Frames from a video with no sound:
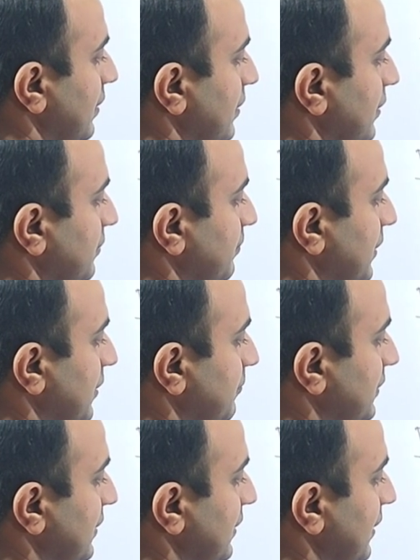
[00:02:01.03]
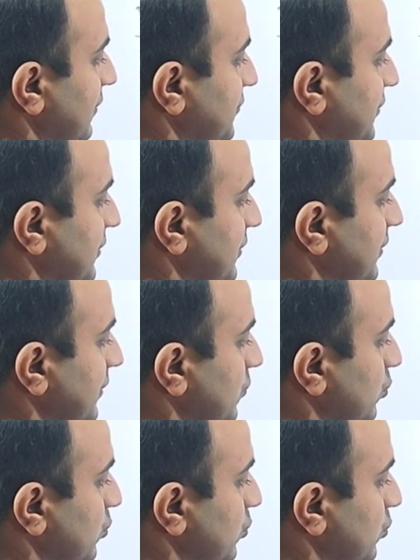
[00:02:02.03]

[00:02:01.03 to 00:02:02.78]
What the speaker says: it may be exceeded